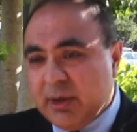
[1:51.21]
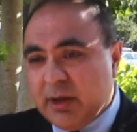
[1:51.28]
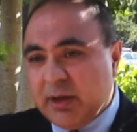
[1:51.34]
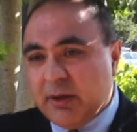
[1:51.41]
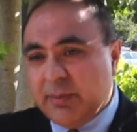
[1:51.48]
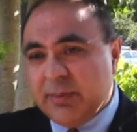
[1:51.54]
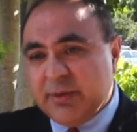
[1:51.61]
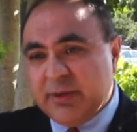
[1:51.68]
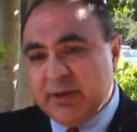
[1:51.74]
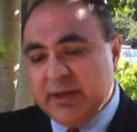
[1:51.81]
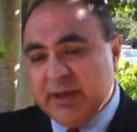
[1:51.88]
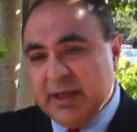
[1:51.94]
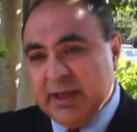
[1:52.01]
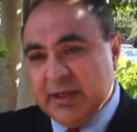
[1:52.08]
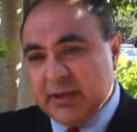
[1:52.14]

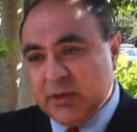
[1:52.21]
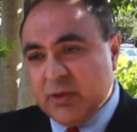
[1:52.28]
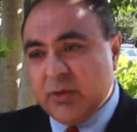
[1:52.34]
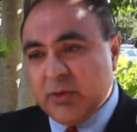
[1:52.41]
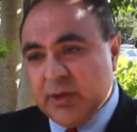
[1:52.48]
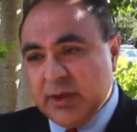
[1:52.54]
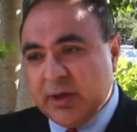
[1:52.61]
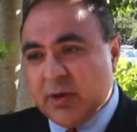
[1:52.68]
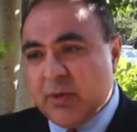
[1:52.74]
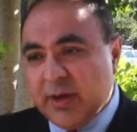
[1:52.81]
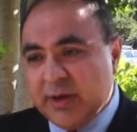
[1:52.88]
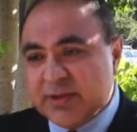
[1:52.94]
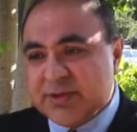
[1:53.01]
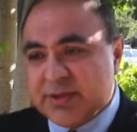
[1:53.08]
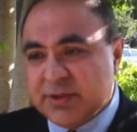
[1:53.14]
myelopathy, and cauda
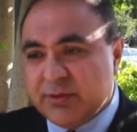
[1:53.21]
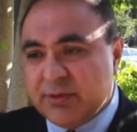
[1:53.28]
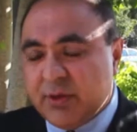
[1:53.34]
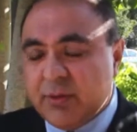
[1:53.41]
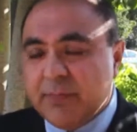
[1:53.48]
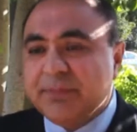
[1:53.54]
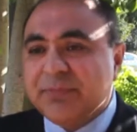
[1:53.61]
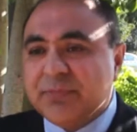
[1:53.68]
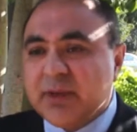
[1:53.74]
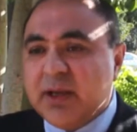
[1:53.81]
equina syndrome.